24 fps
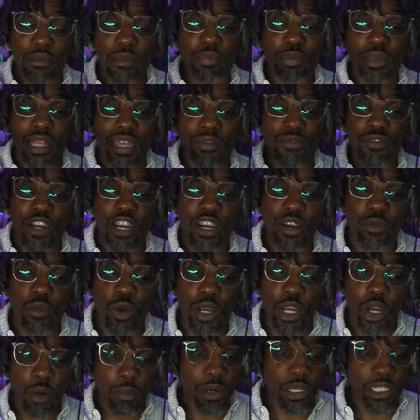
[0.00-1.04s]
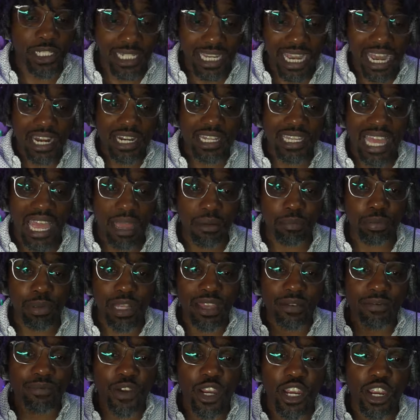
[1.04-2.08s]
and played very well. But she got in the game and
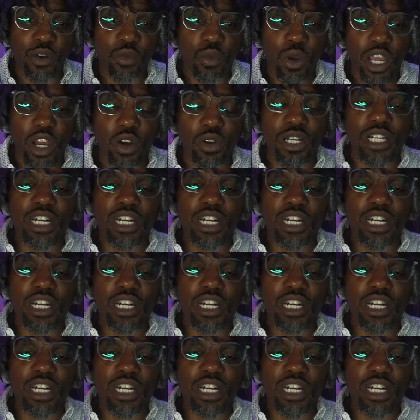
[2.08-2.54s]
played very well